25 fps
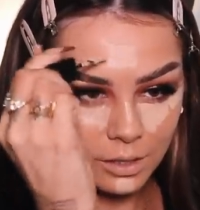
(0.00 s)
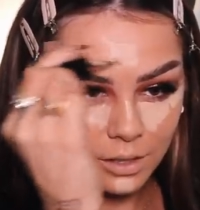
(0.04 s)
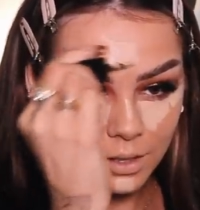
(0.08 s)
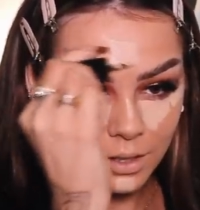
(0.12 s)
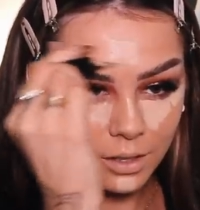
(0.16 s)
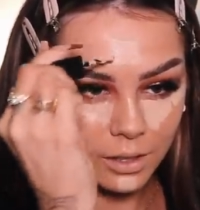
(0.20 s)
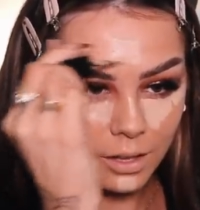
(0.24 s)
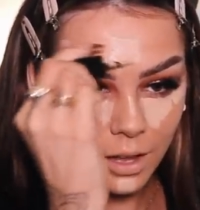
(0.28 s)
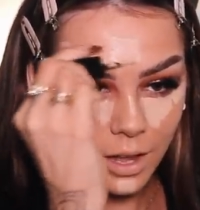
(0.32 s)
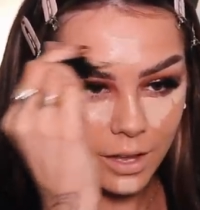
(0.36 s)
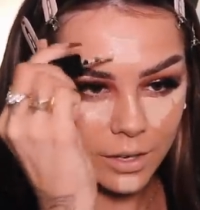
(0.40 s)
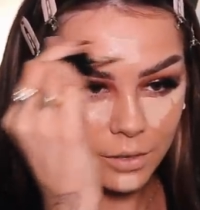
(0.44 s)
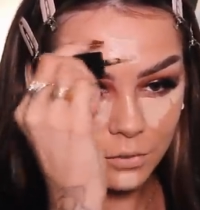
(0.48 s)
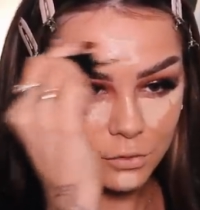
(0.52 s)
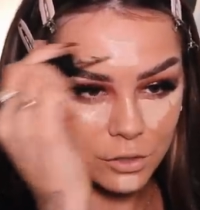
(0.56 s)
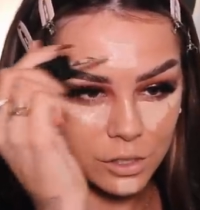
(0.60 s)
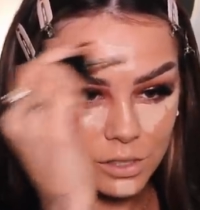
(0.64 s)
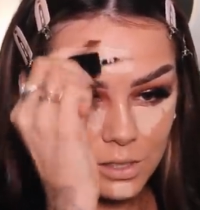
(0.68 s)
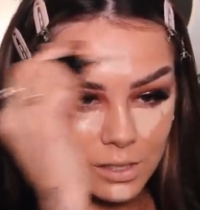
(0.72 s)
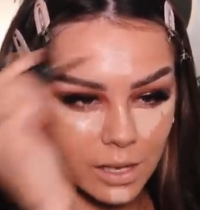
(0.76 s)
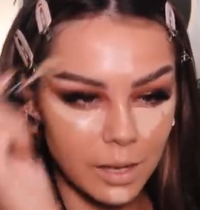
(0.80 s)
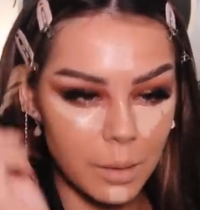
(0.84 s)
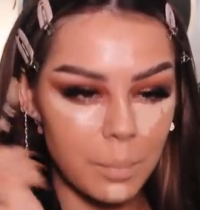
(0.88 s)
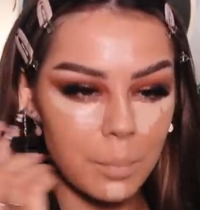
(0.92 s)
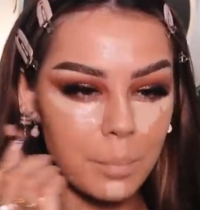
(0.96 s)
And it kind of
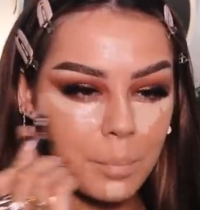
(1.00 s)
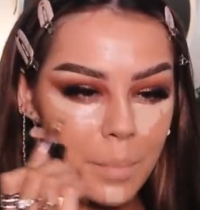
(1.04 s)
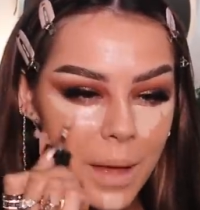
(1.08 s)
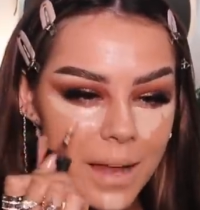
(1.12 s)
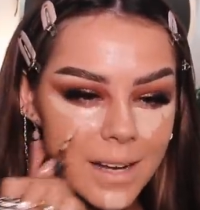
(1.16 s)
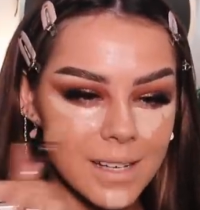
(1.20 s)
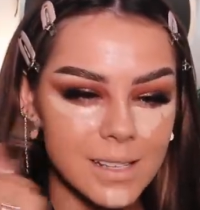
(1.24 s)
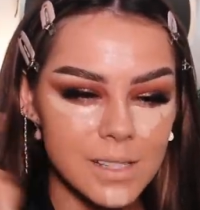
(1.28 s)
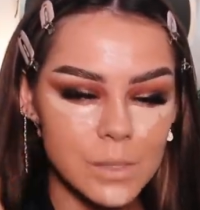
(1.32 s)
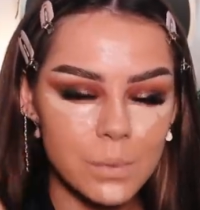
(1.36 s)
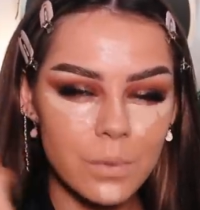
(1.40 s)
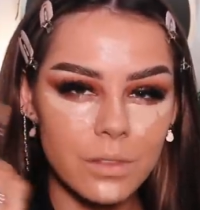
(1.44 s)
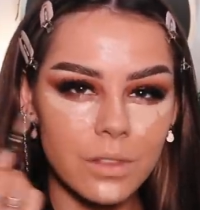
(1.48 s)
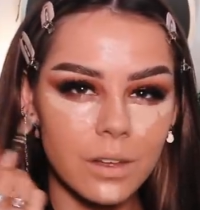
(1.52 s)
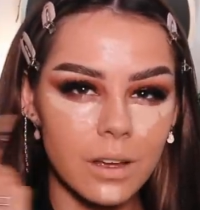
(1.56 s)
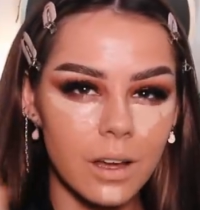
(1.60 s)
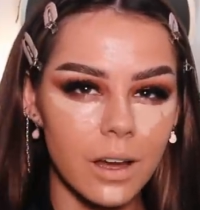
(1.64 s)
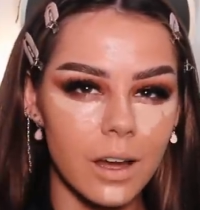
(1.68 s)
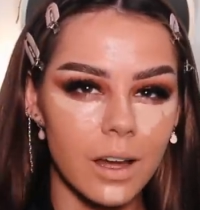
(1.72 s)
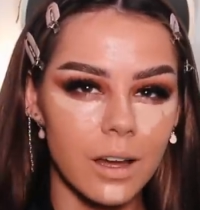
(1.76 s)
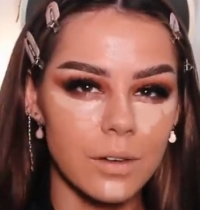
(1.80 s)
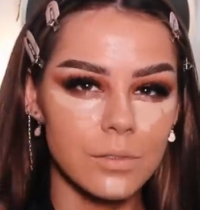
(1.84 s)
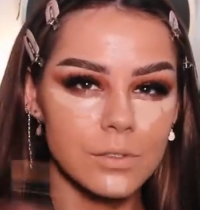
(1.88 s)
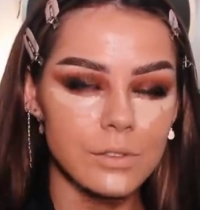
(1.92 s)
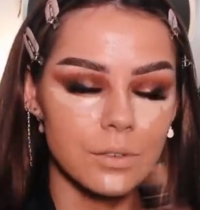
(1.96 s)
just like bends with the
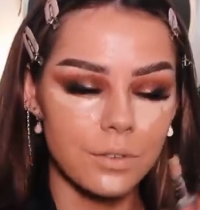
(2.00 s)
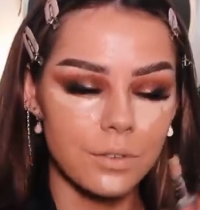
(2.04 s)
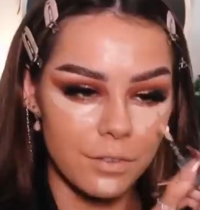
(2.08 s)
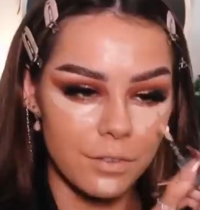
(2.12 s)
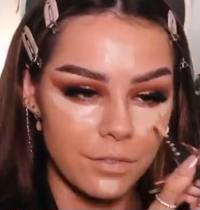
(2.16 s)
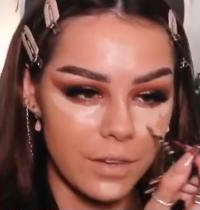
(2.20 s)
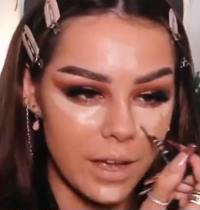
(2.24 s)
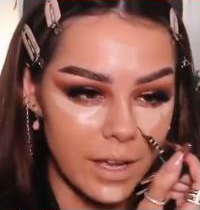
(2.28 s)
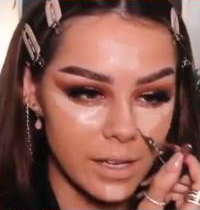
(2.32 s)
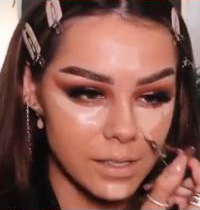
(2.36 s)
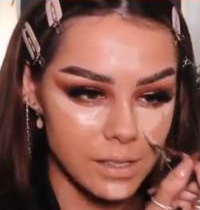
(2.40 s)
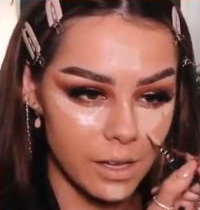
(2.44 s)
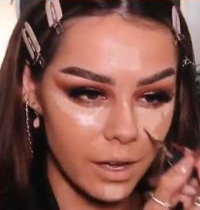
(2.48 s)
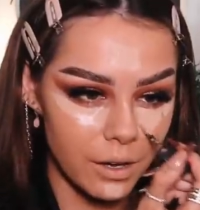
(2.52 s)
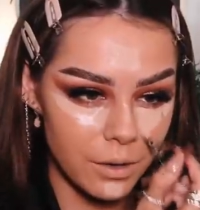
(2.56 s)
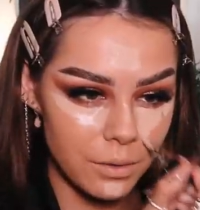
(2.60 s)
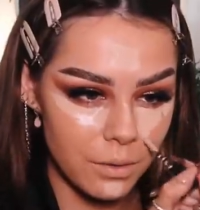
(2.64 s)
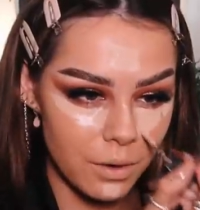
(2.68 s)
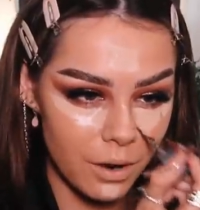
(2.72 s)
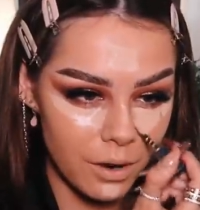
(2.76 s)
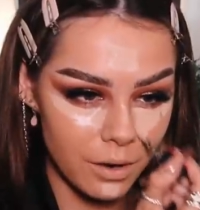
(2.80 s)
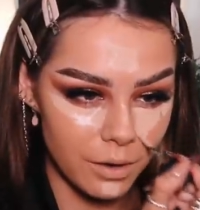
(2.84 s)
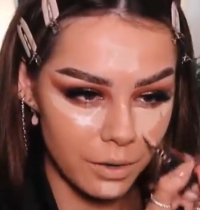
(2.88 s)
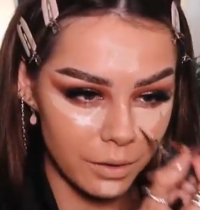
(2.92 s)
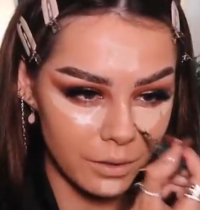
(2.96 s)
curves face. I don't
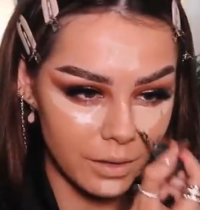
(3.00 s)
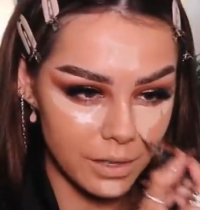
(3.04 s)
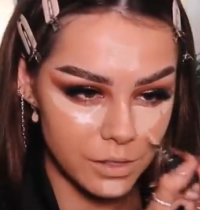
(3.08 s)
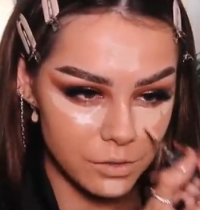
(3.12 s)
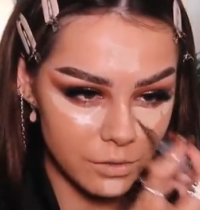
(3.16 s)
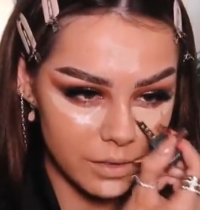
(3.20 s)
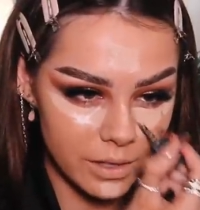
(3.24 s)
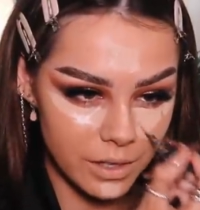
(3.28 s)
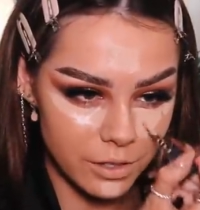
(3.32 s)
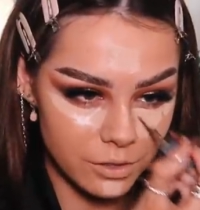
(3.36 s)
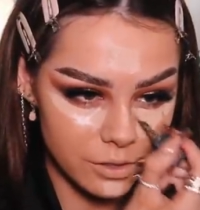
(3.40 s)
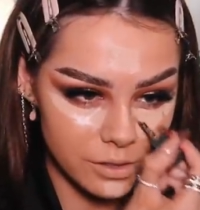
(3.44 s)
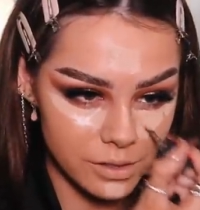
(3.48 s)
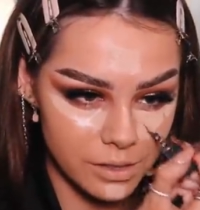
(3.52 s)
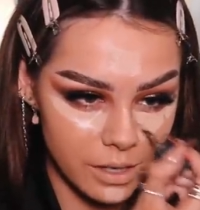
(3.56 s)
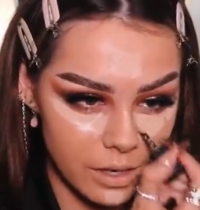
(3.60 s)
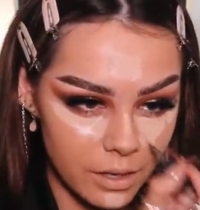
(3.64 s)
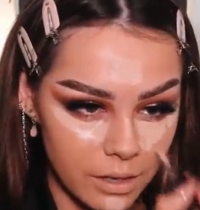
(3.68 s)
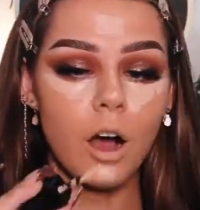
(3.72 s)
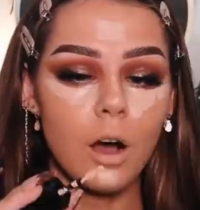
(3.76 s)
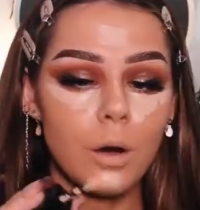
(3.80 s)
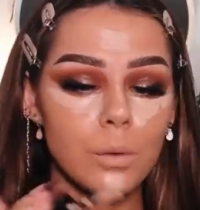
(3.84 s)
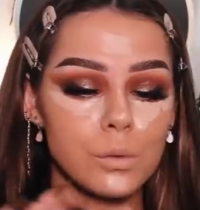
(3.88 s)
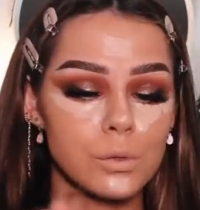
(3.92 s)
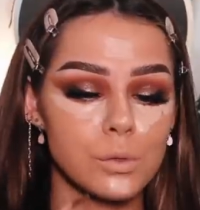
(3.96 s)
know. That's really
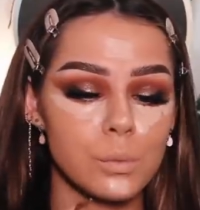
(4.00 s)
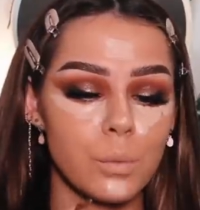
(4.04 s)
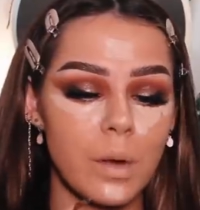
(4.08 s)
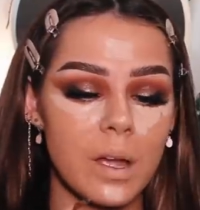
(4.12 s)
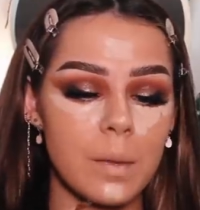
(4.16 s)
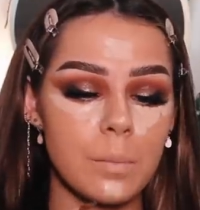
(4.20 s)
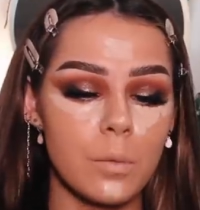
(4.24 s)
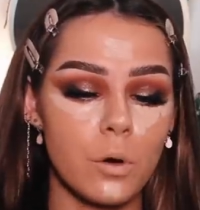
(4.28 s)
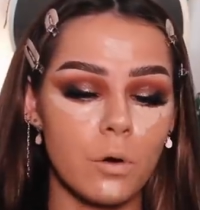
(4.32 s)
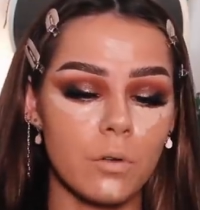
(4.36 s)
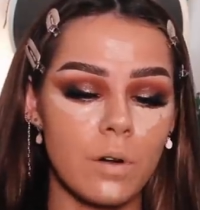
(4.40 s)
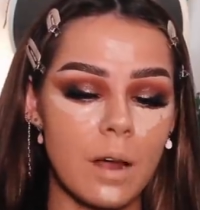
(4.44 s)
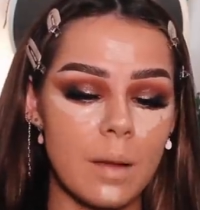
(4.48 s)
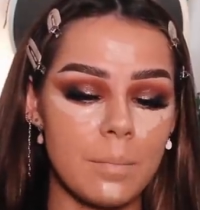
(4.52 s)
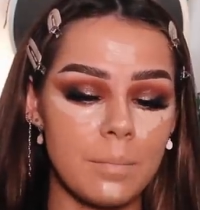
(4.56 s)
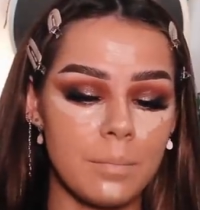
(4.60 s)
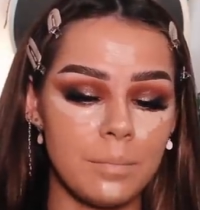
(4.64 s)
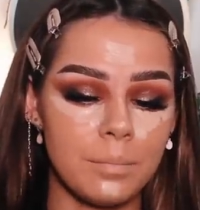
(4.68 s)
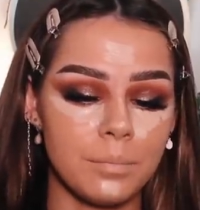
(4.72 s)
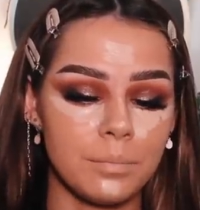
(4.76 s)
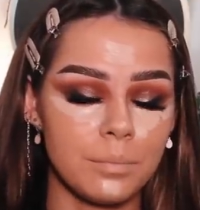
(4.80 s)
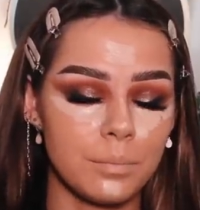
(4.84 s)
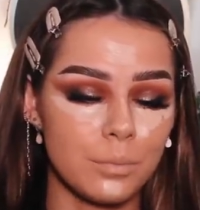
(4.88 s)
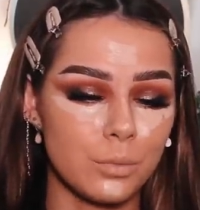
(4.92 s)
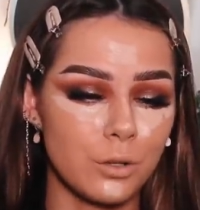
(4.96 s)
interesting. Holds way more
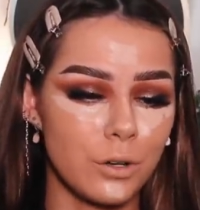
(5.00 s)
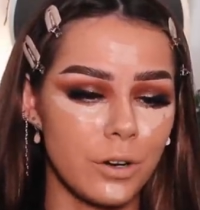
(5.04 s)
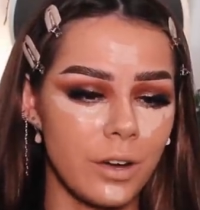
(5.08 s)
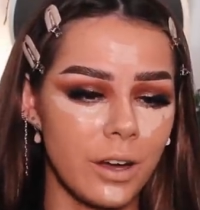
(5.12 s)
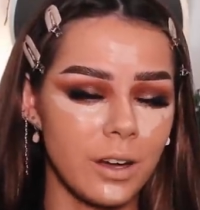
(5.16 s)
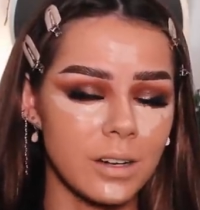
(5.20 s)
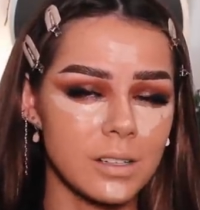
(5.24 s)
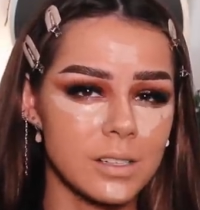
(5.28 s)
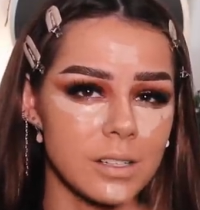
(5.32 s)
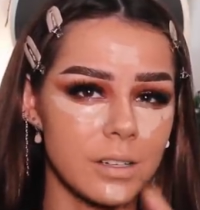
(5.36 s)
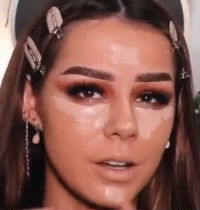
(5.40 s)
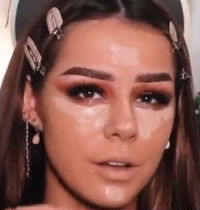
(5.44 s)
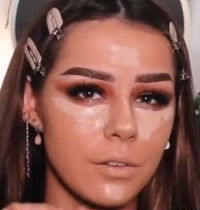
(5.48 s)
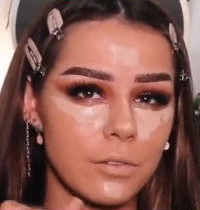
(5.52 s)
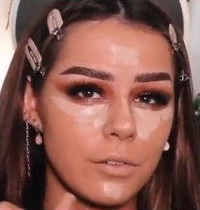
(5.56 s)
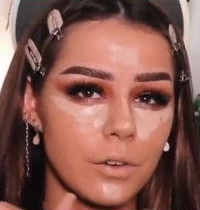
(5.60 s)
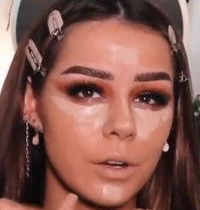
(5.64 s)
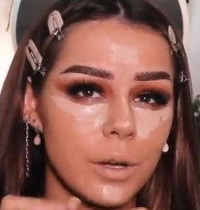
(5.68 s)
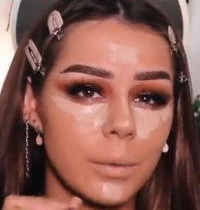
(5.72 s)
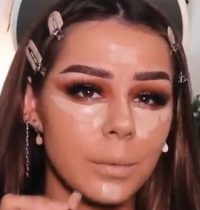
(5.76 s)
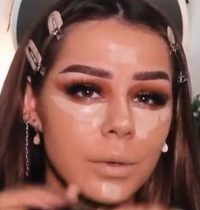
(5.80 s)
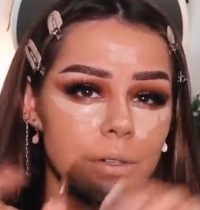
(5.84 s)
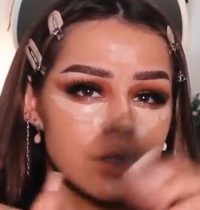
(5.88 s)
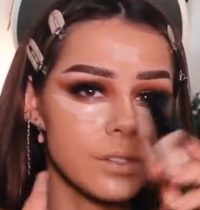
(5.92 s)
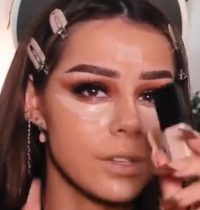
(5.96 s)
product than I thought
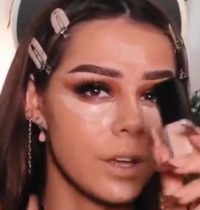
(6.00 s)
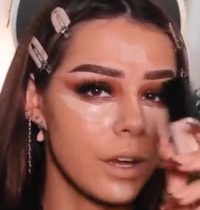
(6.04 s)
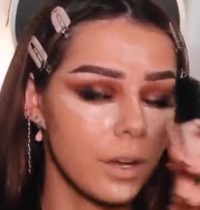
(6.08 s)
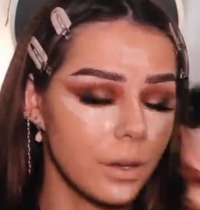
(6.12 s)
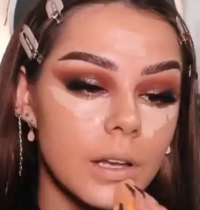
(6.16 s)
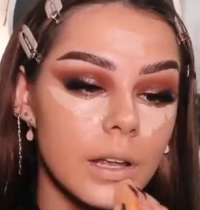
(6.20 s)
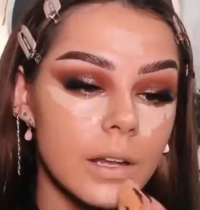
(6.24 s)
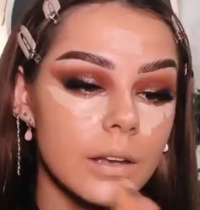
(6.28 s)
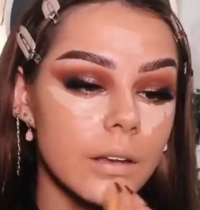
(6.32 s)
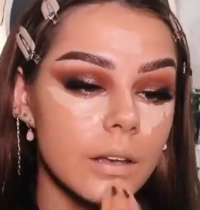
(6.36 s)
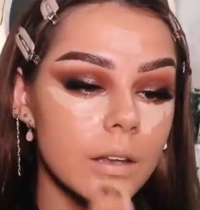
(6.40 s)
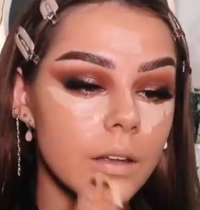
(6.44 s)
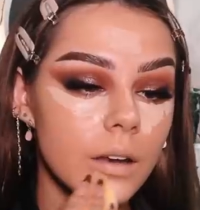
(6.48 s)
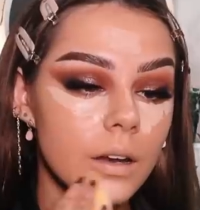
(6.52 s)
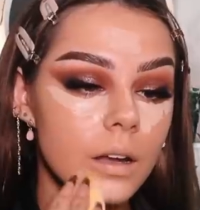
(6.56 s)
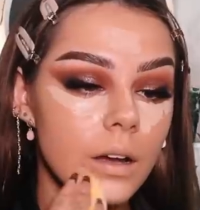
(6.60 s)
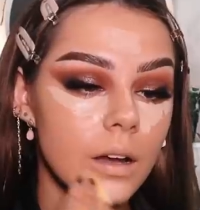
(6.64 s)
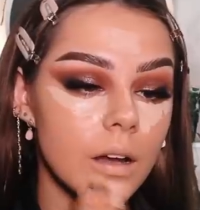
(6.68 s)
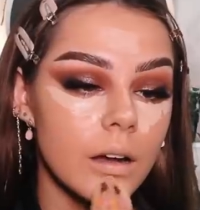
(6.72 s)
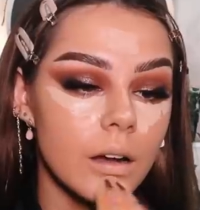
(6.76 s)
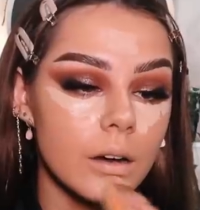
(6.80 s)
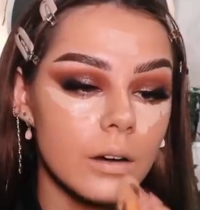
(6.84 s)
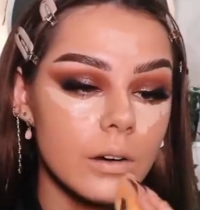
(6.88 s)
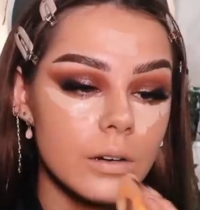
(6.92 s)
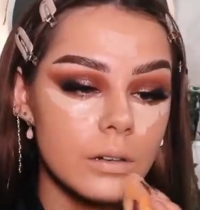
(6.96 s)
it would too. Blend it
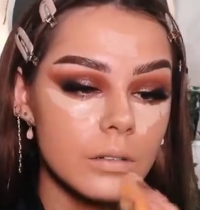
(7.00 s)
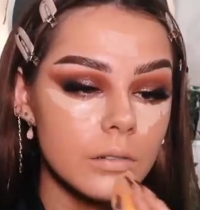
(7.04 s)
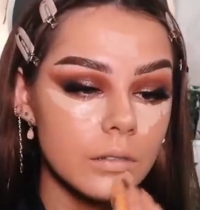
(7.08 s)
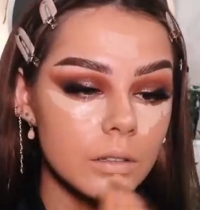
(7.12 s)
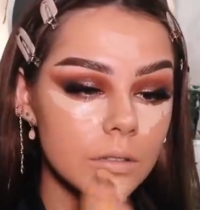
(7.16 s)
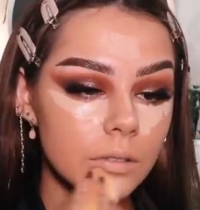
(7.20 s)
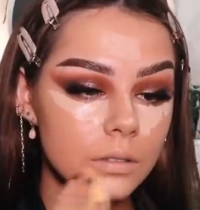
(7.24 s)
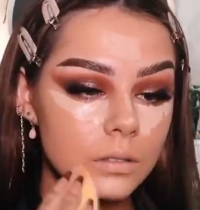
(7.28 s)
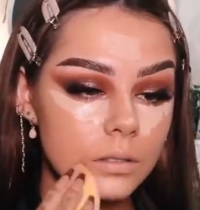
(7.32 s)
out.